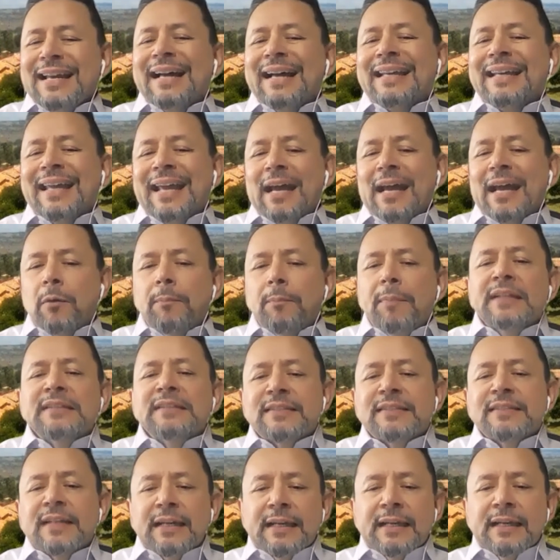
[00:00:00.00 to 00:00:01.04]

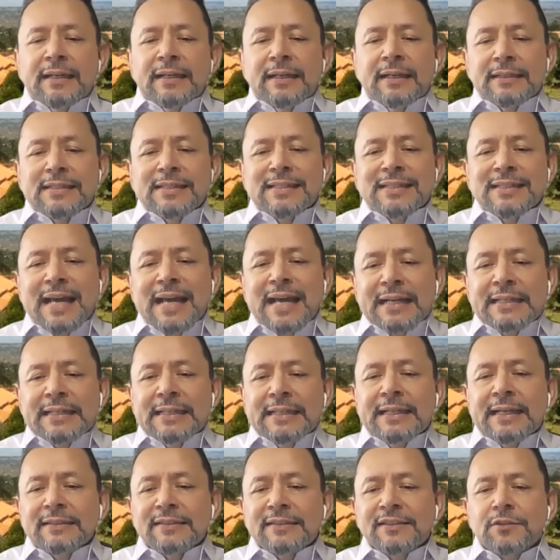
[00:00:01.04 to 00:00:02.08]
account-based selling
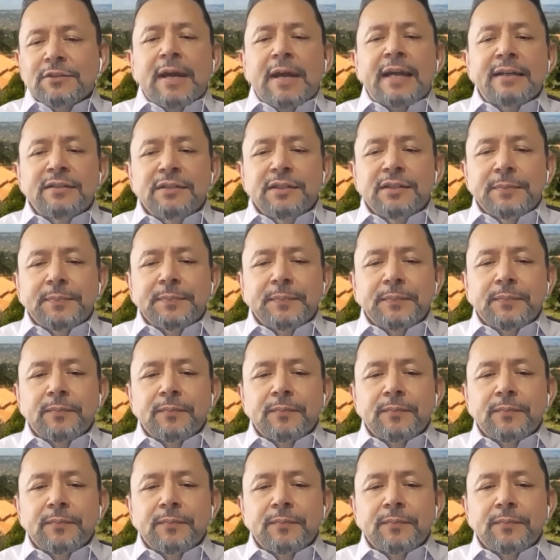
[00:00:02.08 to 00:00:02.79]
tactic and strategy.